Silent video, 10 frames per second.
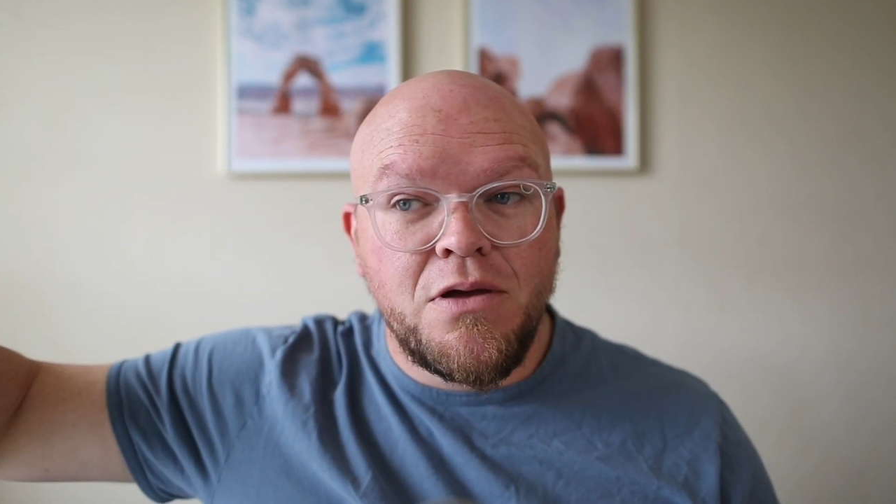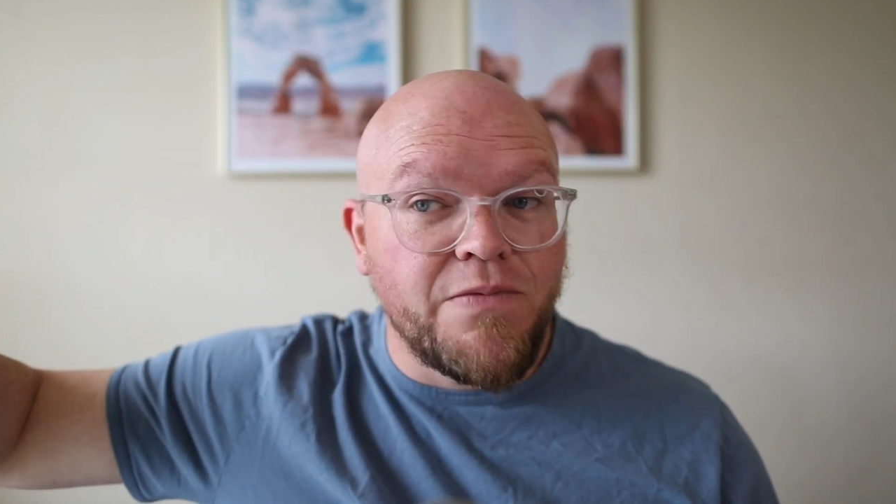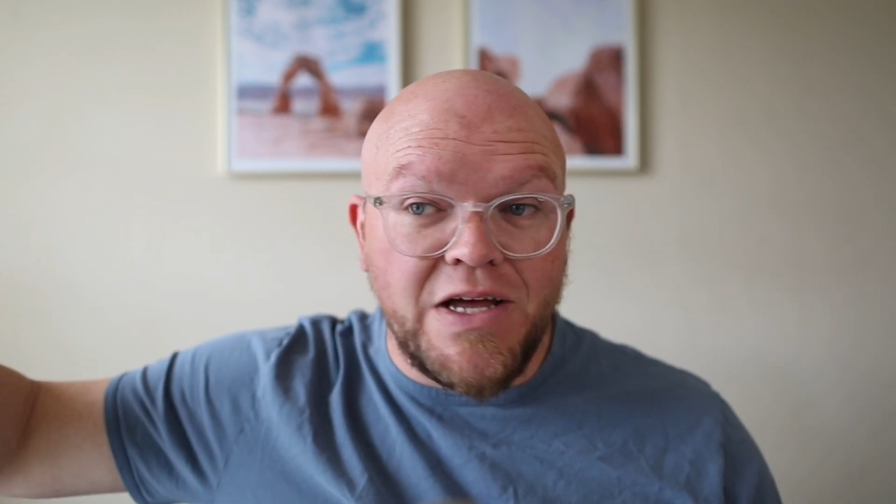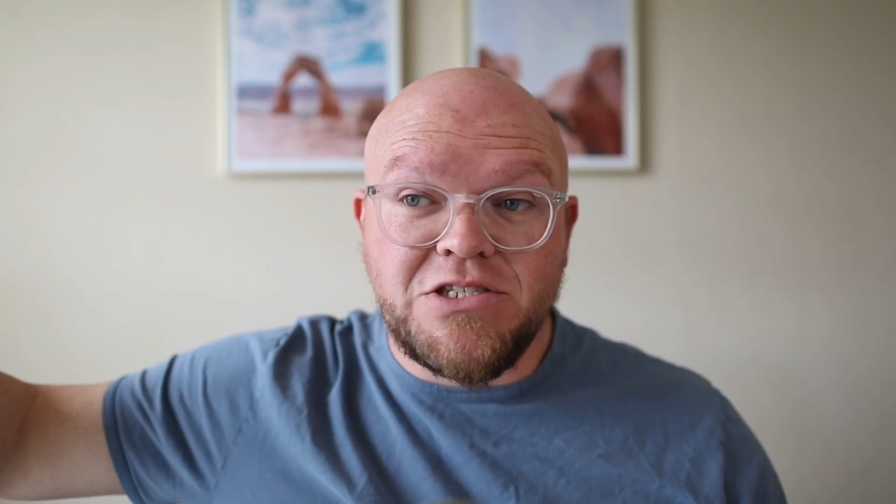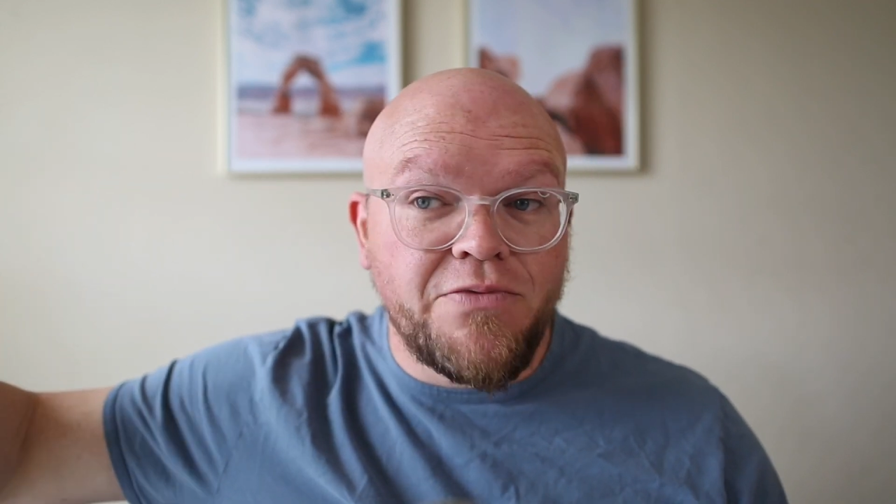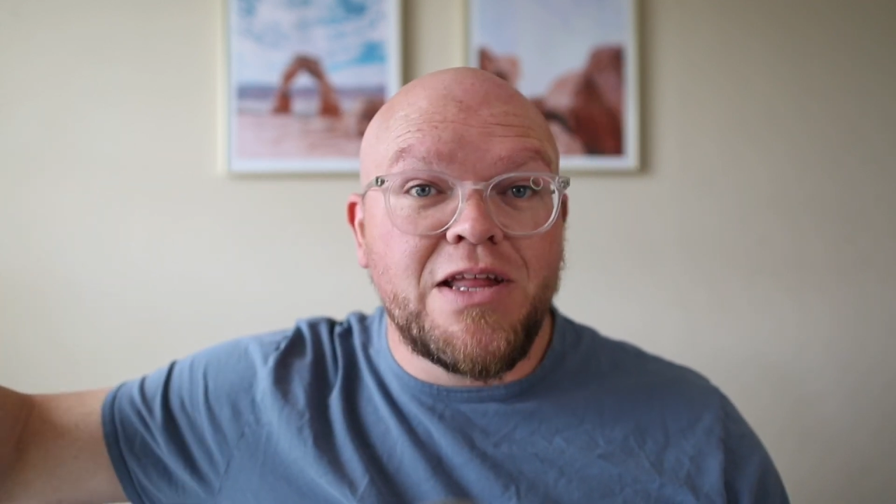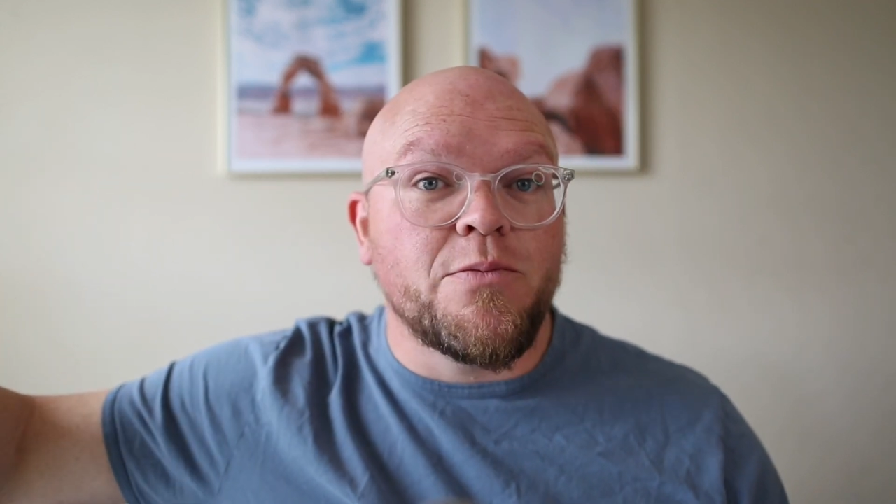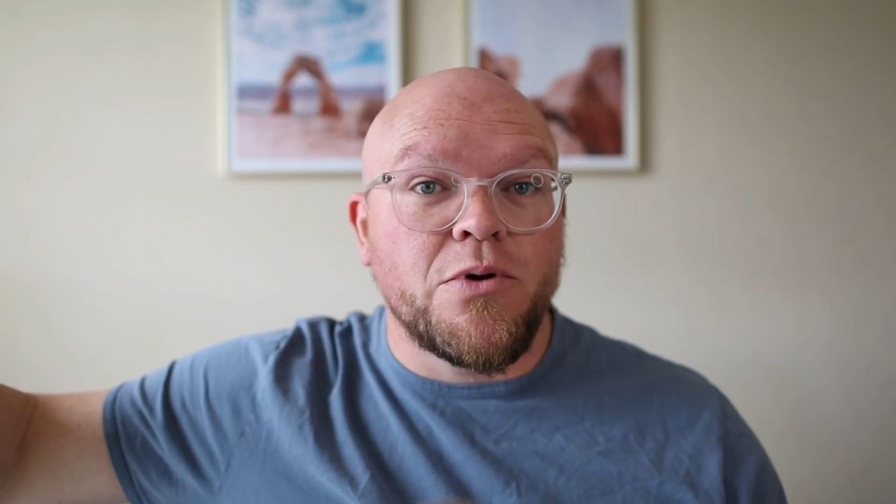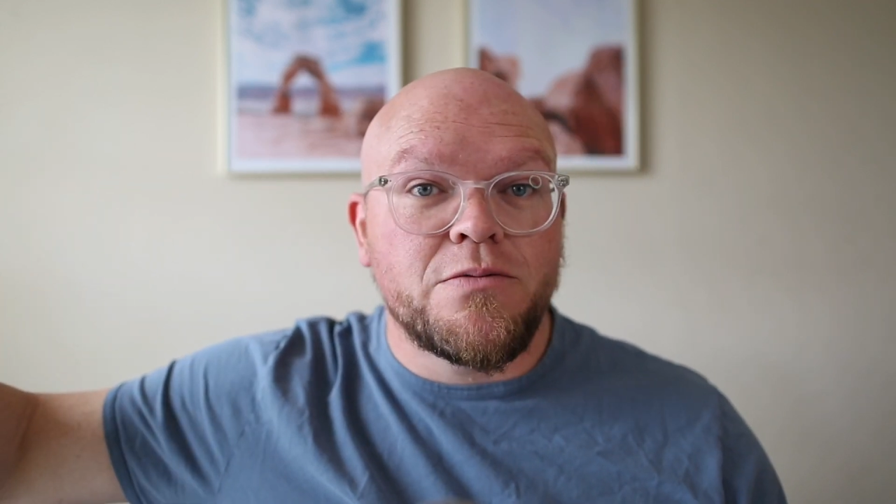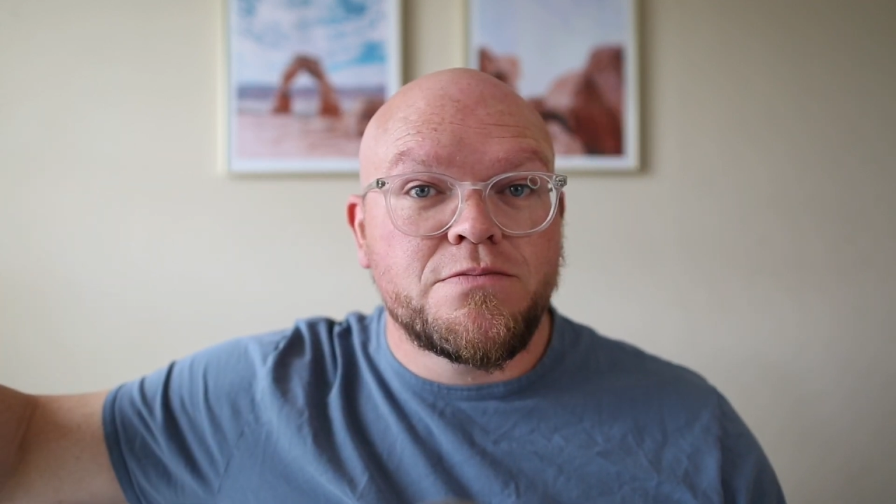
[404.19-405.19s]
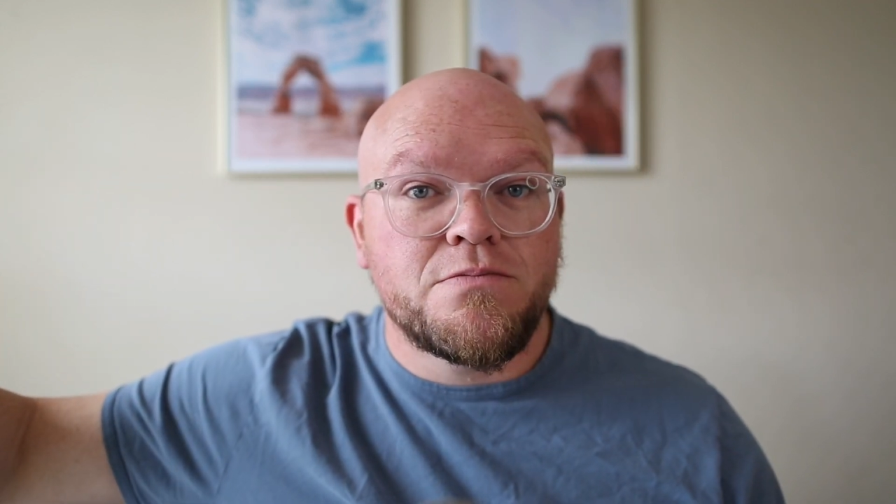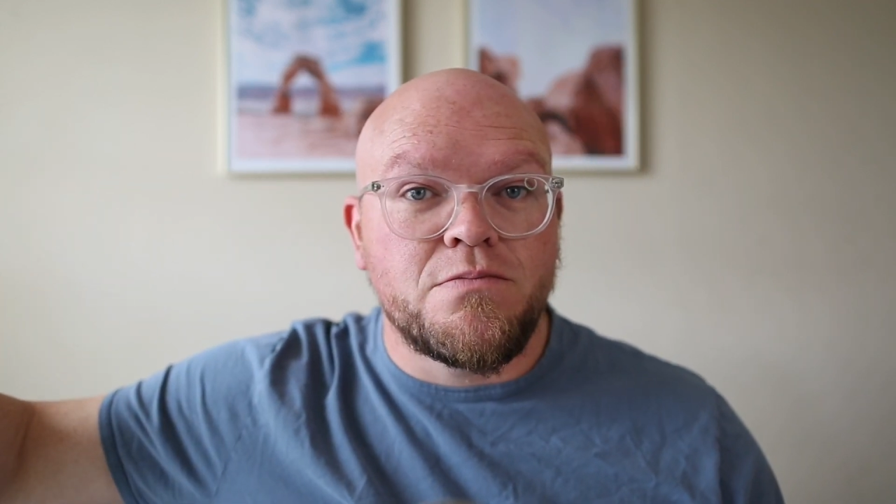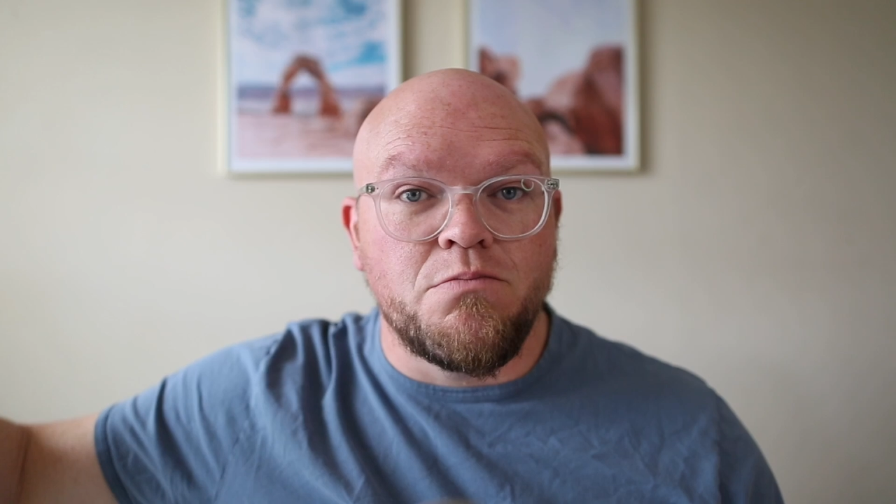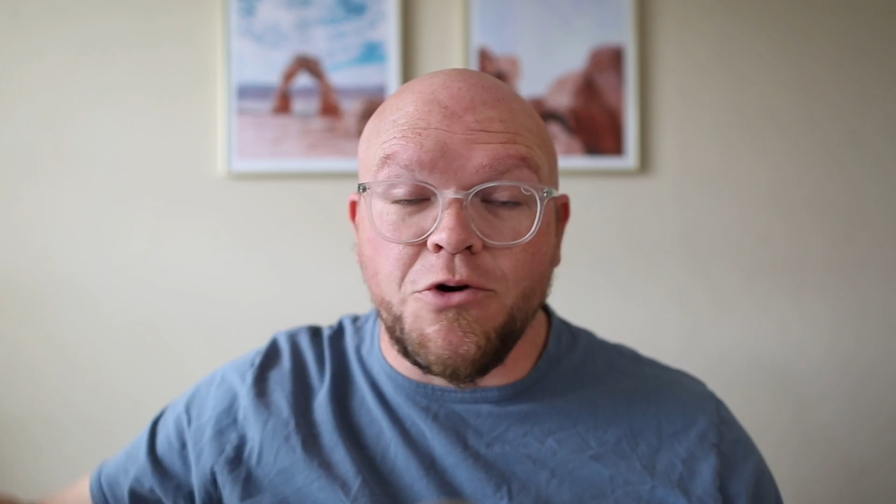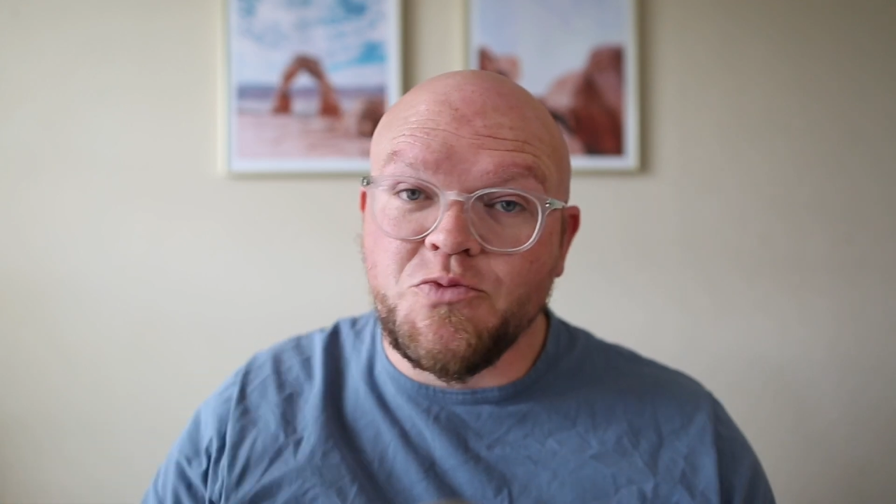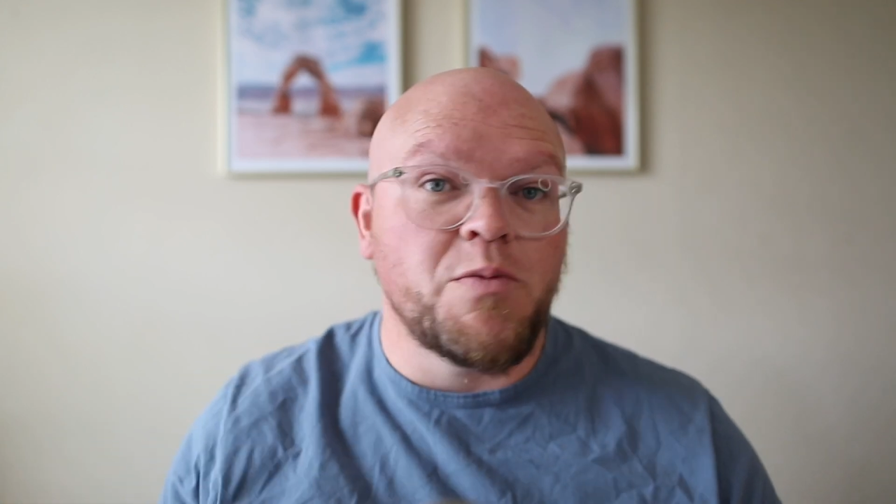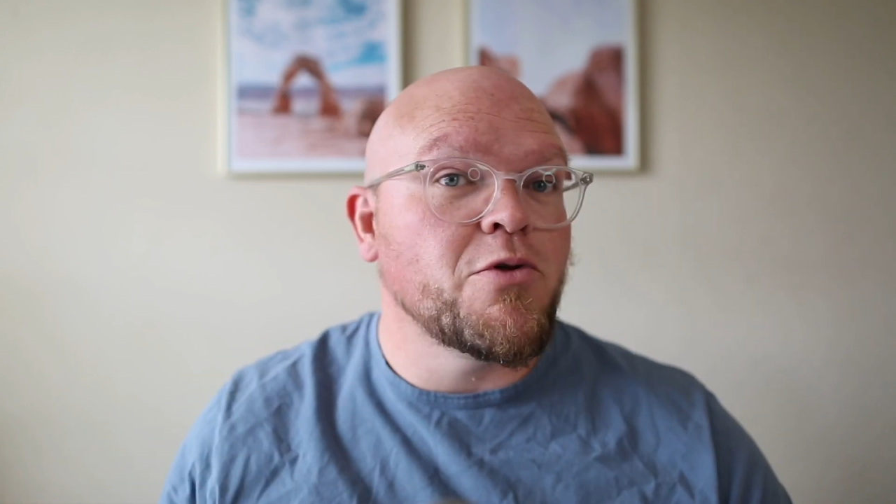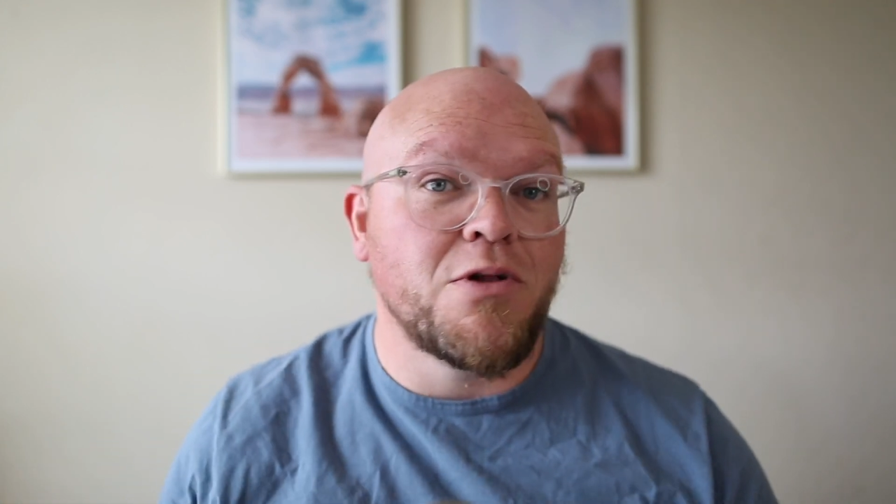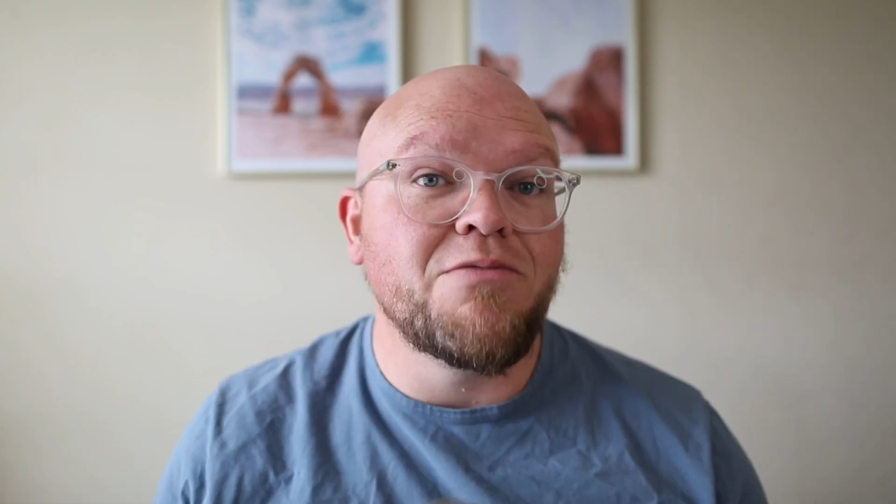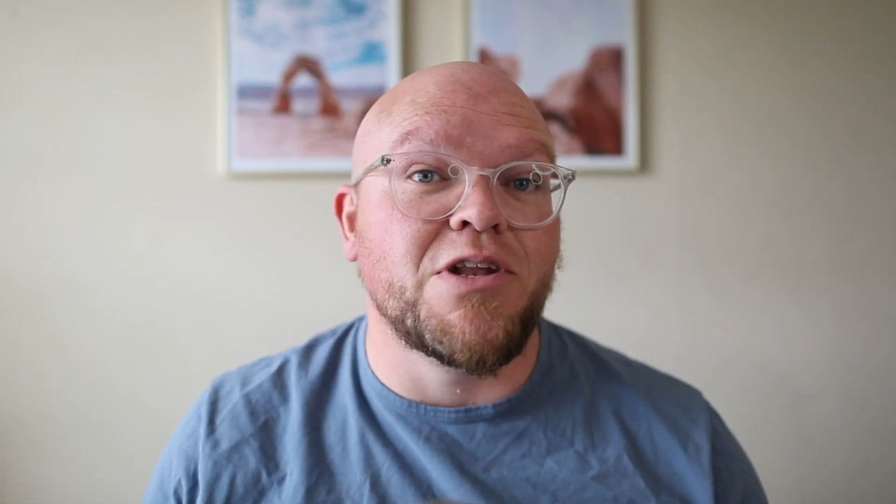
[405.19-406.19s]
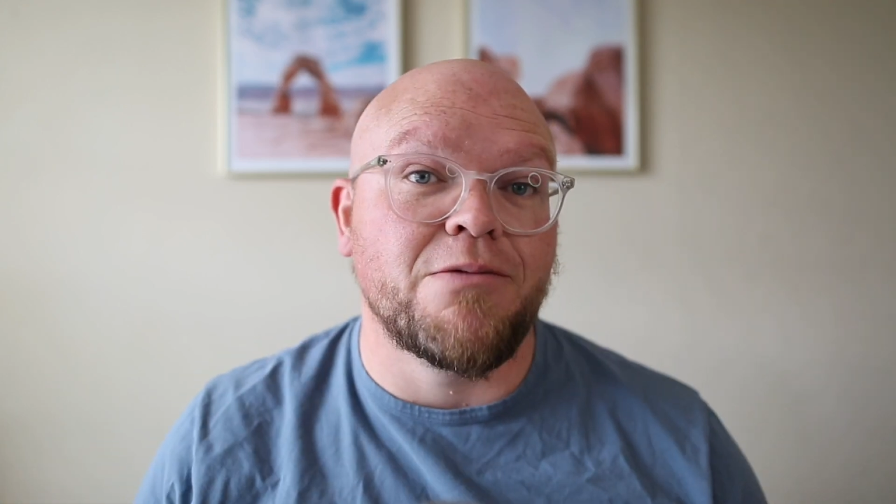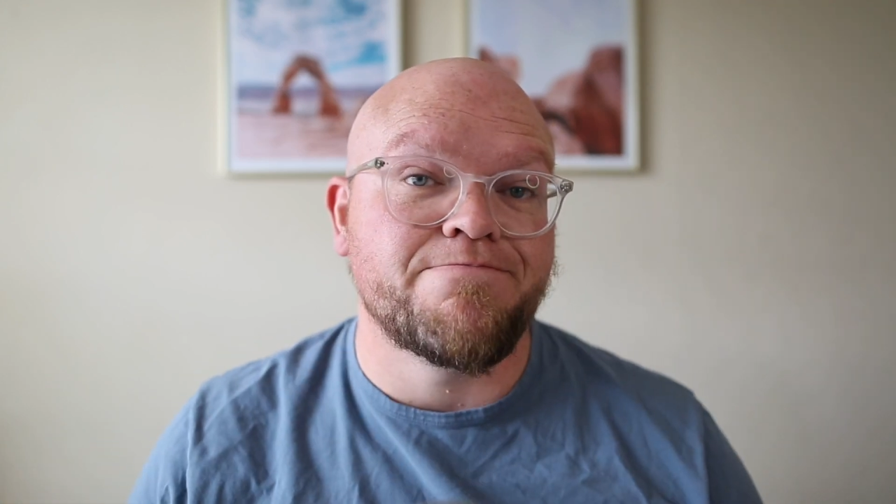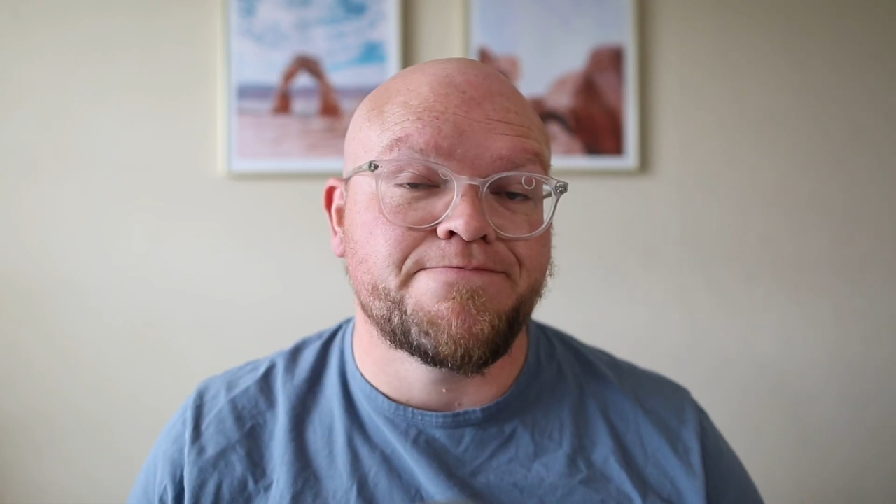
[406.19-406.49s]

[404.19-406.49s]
that's available. Most people are living it.